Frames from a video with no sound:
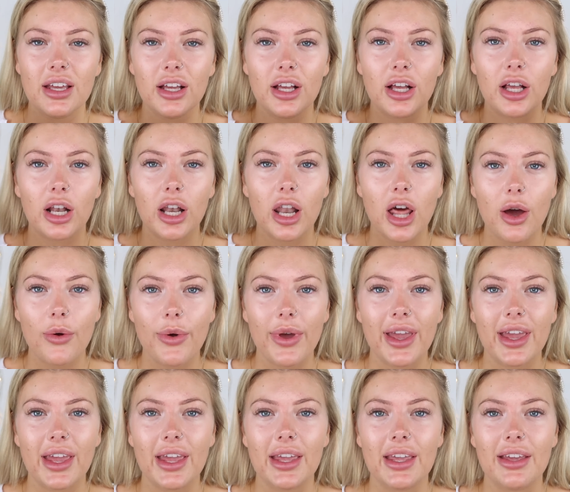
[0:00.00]

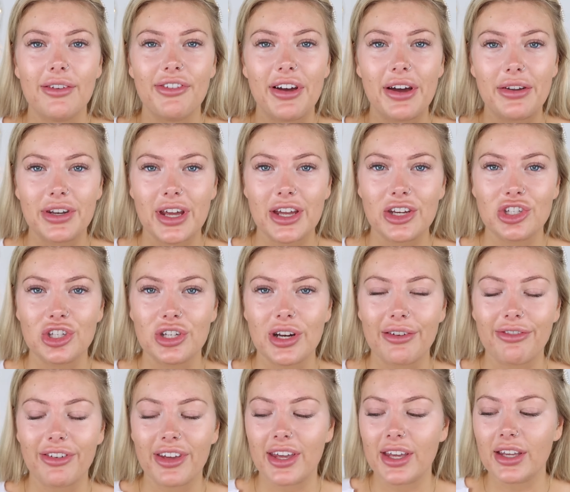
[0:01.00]
glowy foundation, I
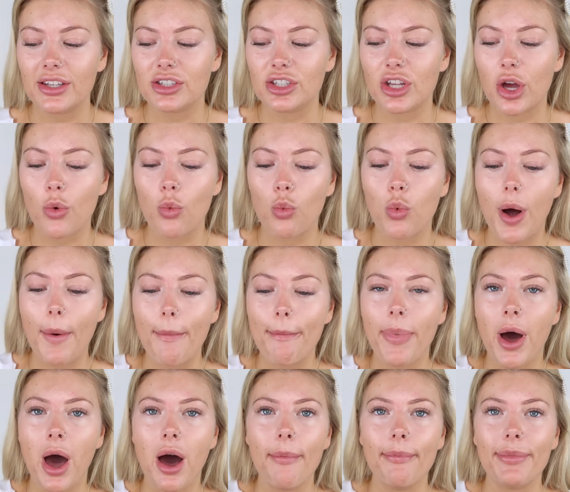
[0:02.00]
think. So one
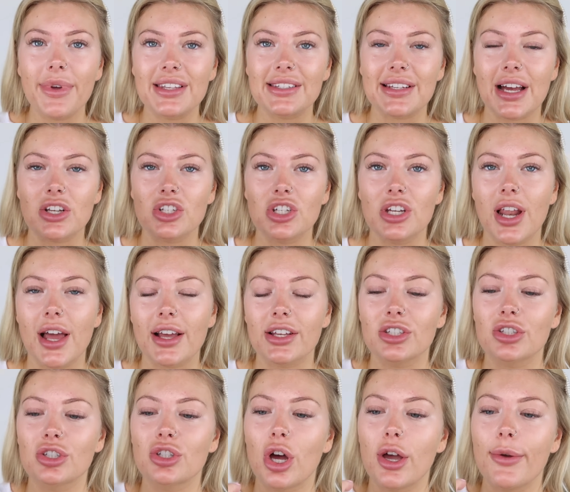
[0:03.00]
pump is actually like
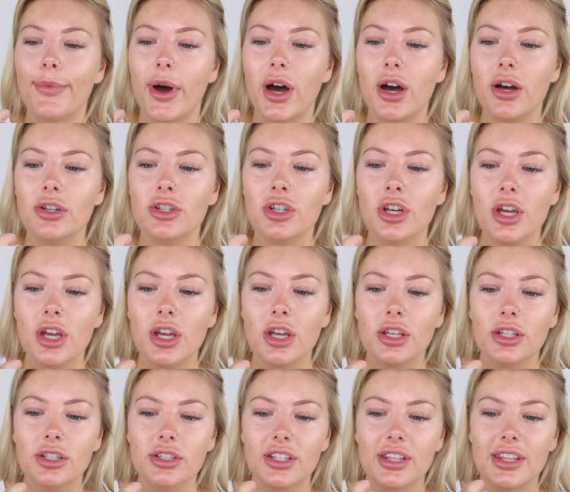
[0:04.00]
so much.
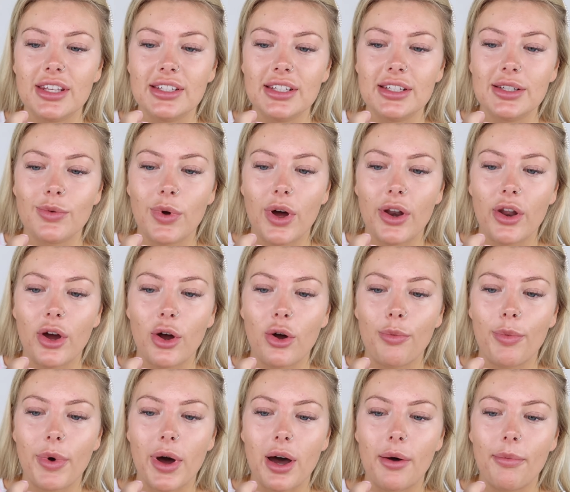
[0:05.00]
So this is one whole
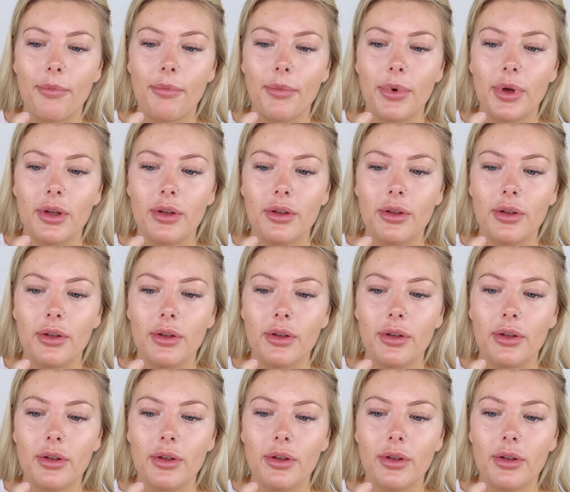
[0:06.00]
pump.